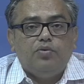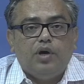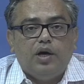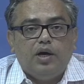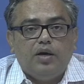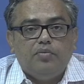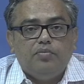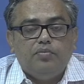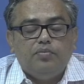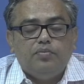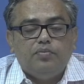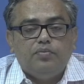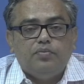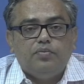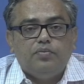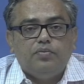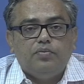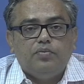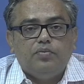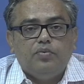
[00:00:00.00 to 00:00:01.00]
have,
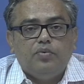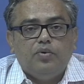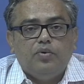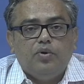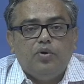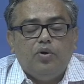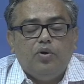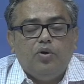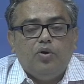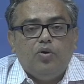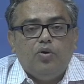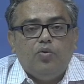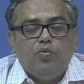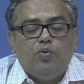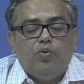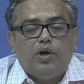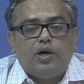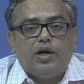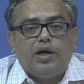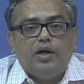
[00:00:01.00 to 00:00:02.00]

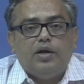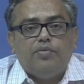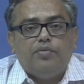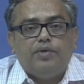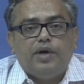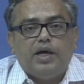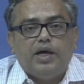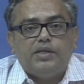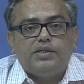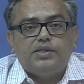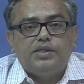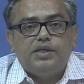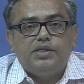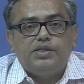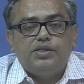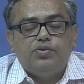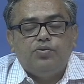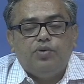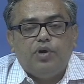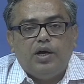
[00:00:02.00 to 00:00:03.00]
what kind of
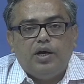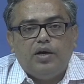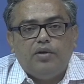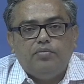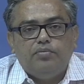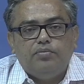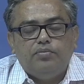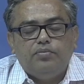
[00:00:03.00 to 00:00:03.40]
assets you have,